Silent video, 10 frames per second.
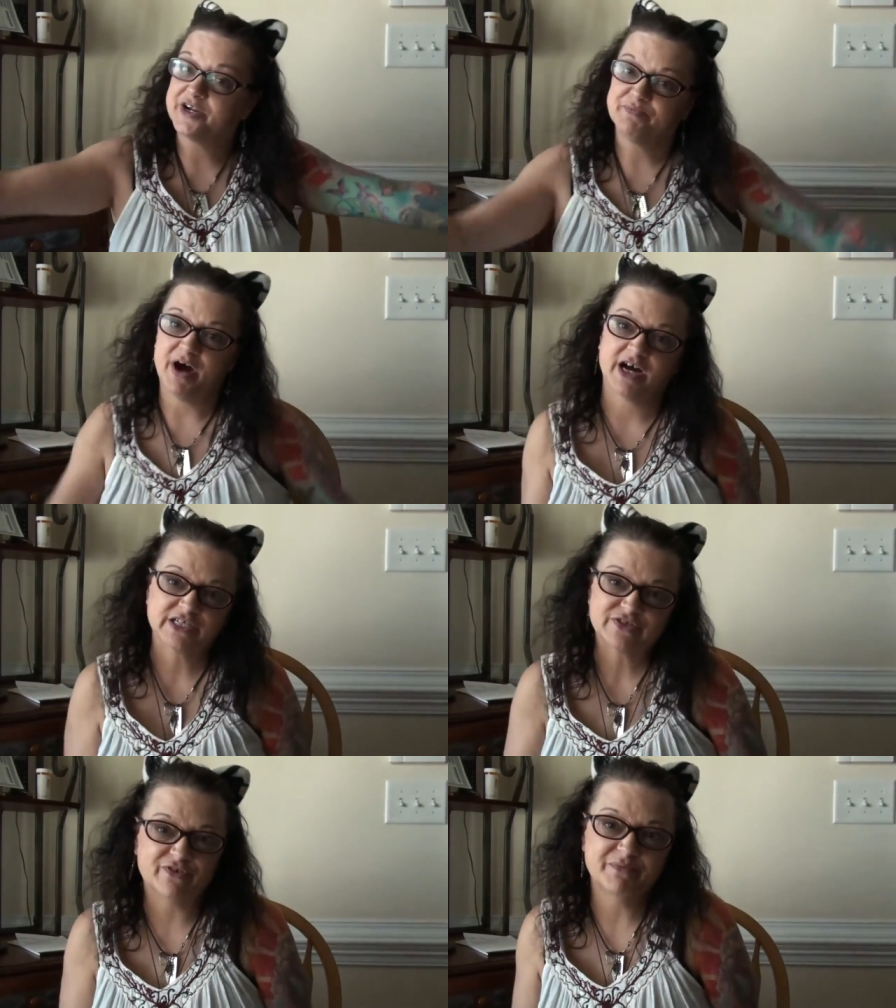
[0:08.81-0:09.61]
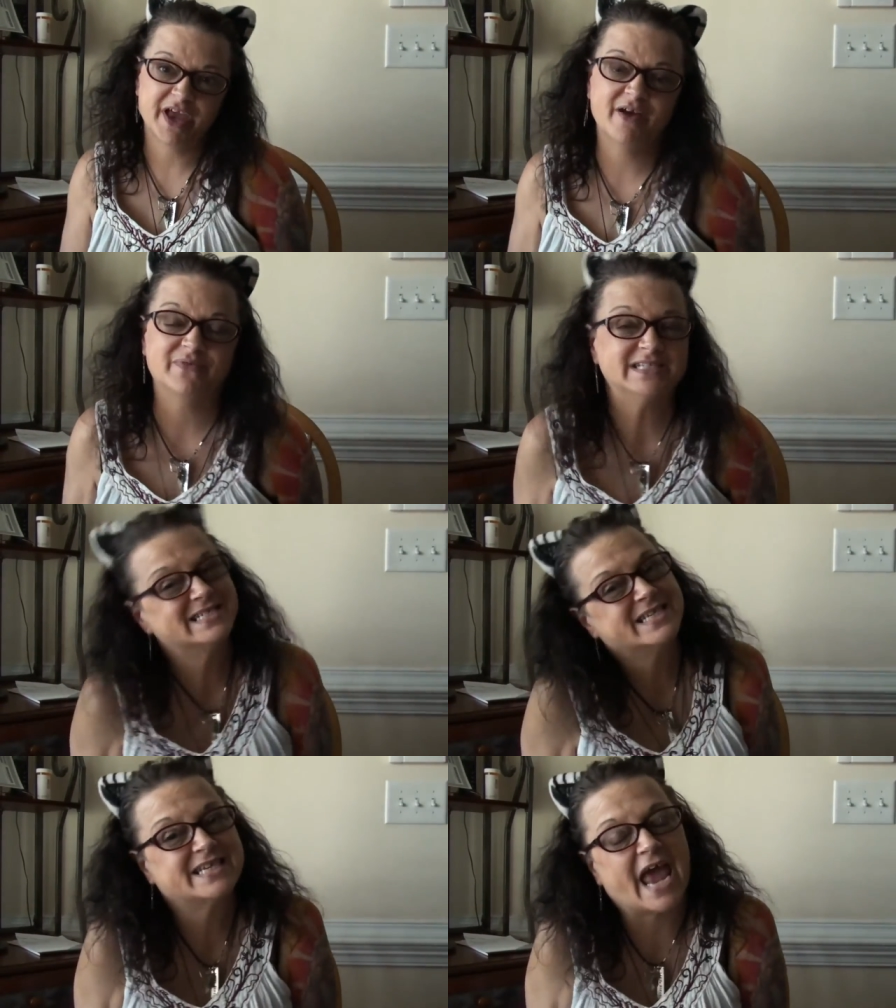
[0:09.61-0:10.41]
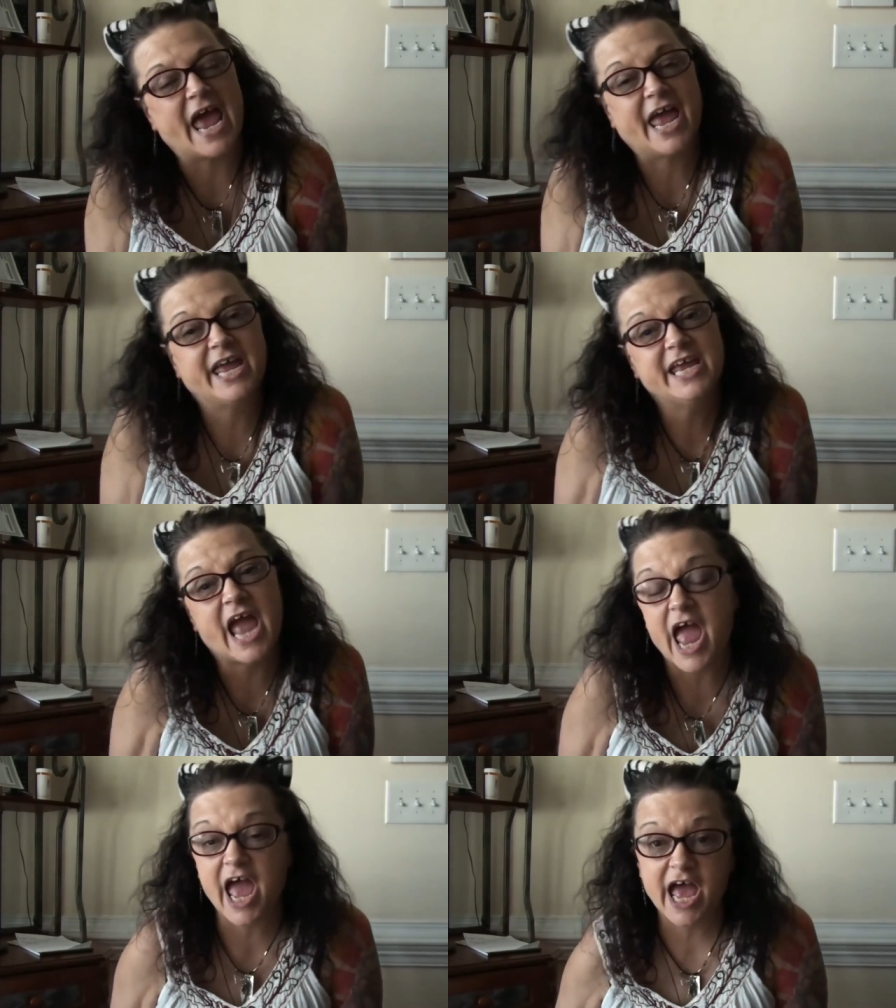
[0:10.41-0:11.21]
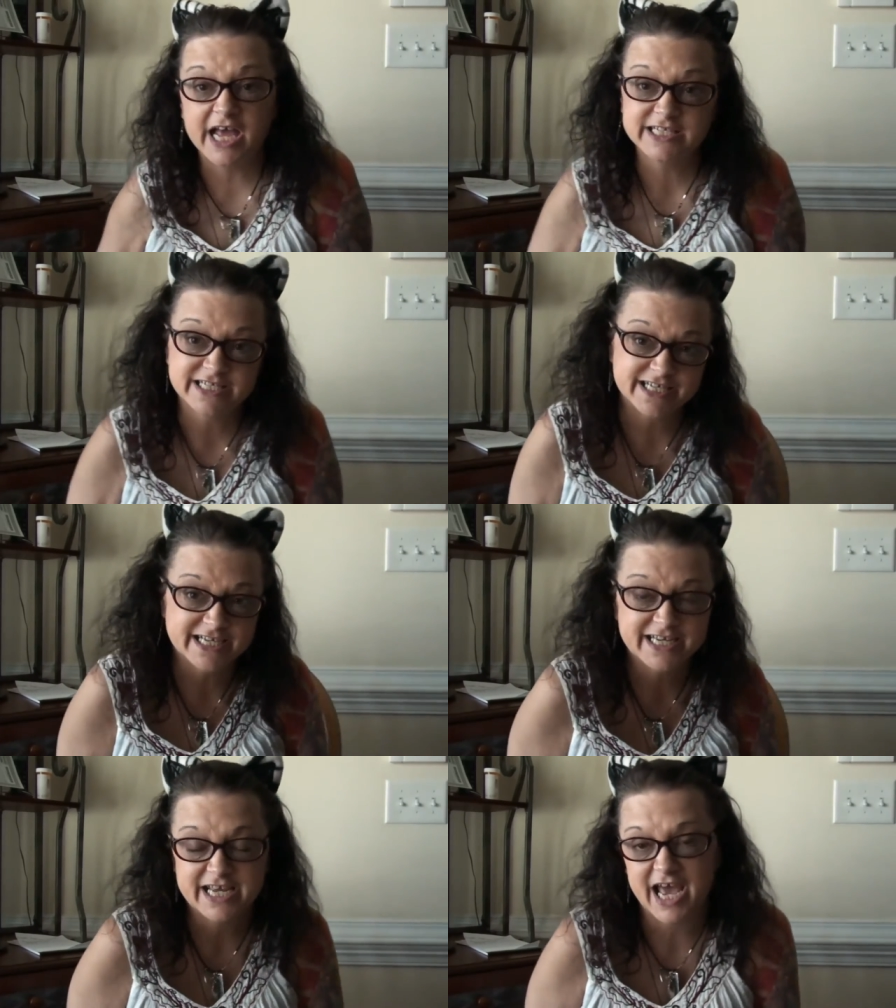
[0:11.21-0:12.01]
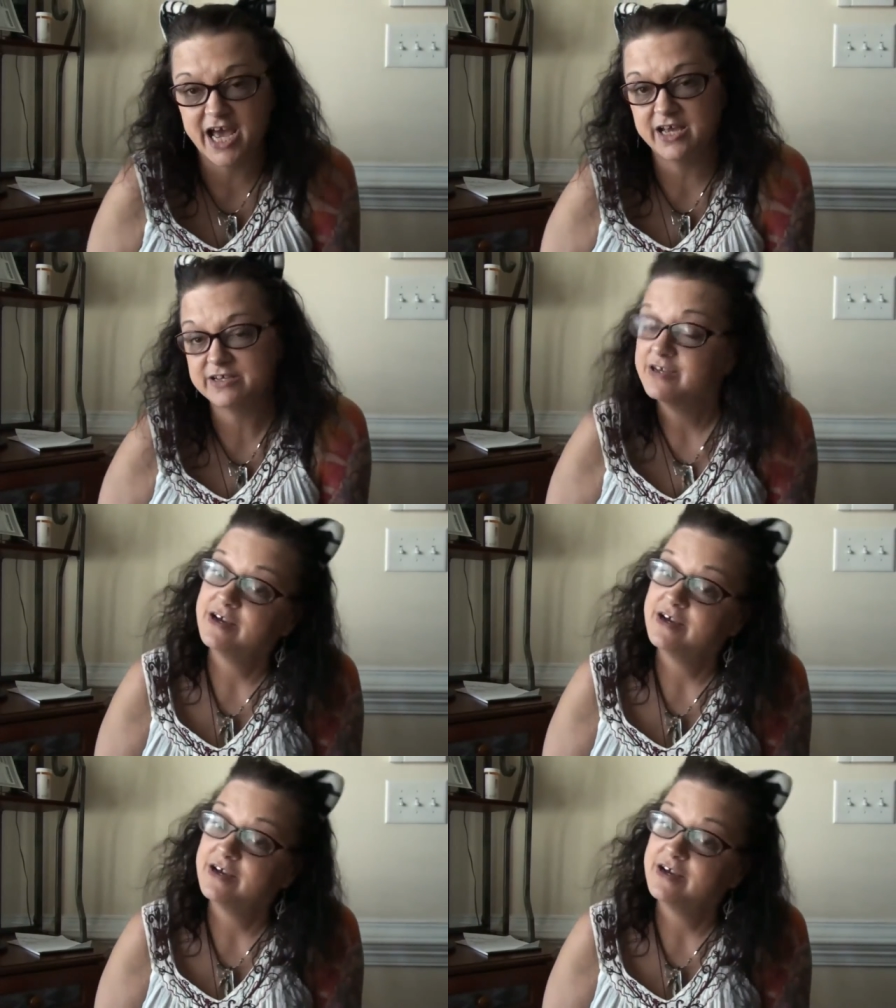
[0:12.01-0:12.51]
box from Kevin today, and it had